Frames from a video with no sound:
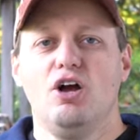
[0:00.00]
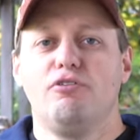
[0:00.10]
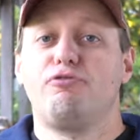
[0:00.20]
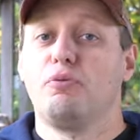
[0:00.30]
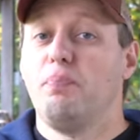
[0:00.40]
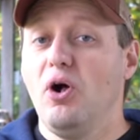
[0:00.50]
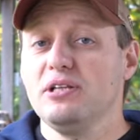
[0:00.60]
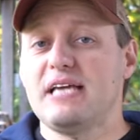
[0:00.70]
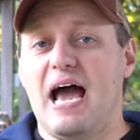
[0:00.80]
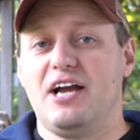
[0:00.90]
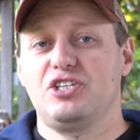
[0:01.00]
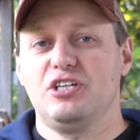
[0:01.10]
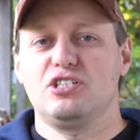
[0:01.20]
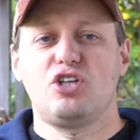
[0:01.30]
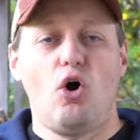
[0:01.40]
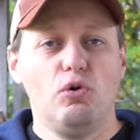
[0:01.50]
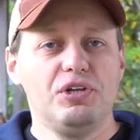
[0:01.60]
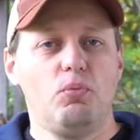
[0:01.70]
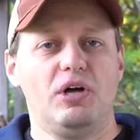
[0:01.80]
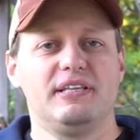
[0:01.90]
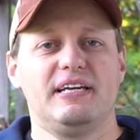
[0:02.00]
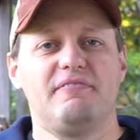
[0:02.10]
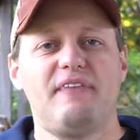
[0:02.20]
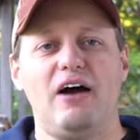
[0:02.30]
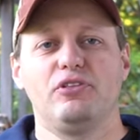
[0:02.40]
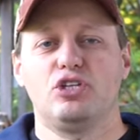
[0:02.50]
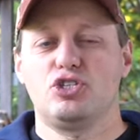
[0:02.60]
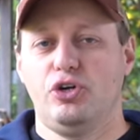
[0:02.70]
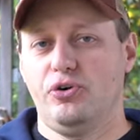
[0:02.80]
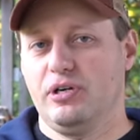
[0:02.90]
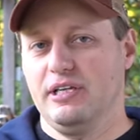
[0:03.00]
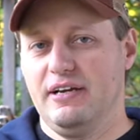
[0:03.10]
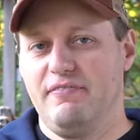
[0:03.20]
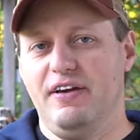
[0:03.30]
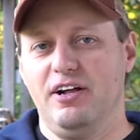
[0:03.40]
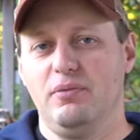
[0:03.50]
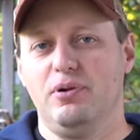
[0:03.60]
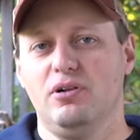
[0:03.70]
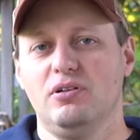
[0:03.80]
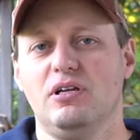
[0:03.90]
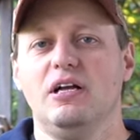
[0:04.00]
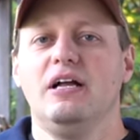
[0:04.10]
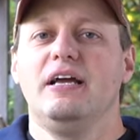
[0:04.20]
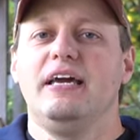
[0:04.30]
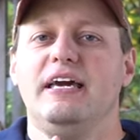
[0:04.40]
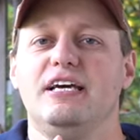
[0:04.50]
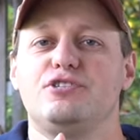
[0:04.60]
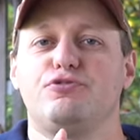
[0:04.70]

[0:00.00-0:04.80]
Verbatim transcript: For bolt actions, the only one that I found that's currently available is